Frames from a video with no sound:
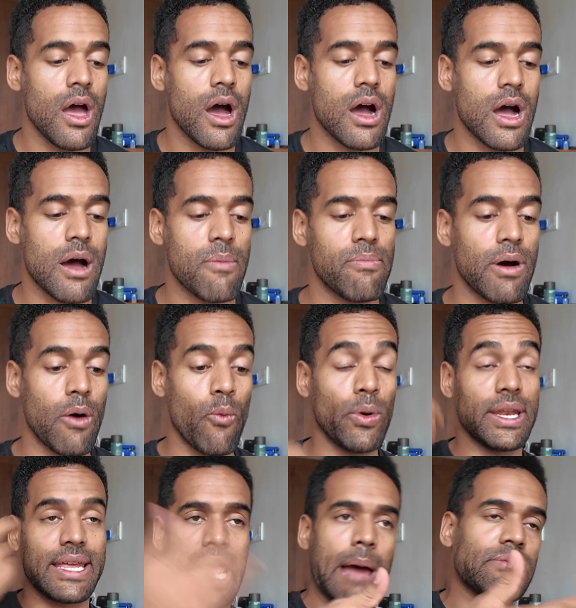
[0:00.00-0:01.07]
But
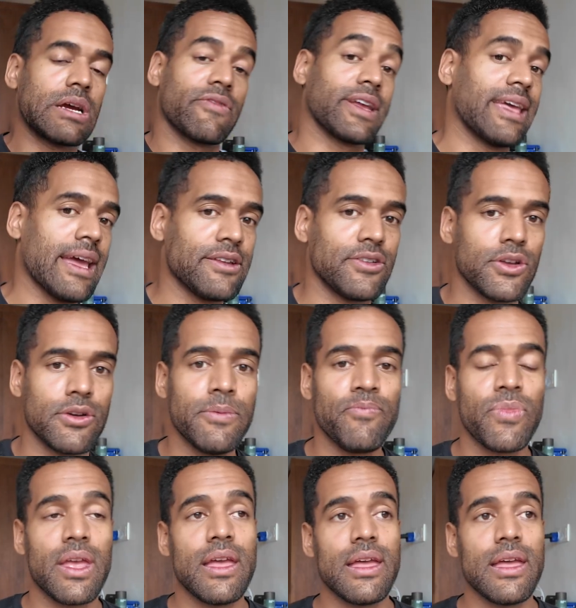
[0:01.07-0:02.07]
what the cab driver can do